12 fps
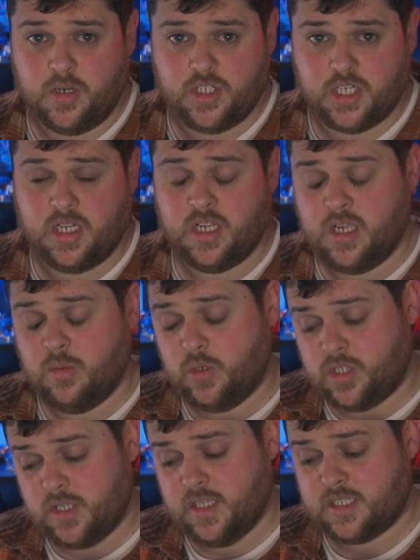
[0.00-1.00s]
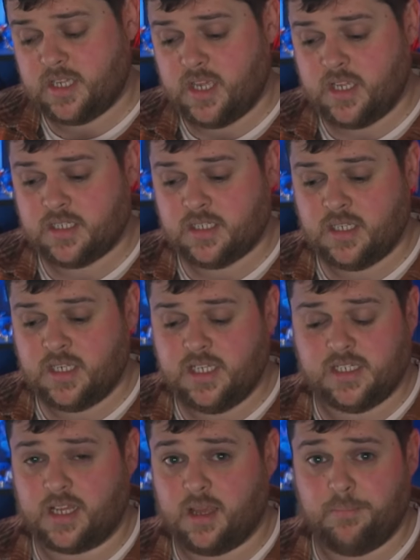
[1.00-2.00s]
the munchie, which in this case,
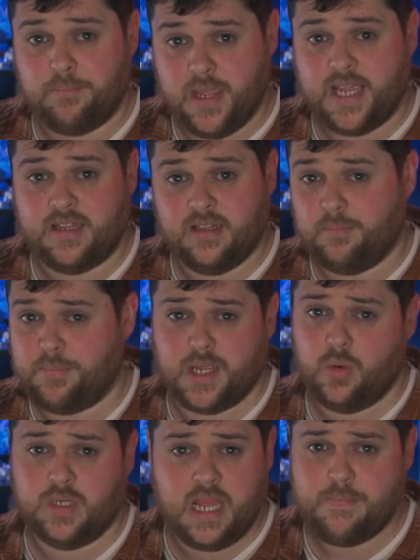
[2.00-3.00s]
he's like a big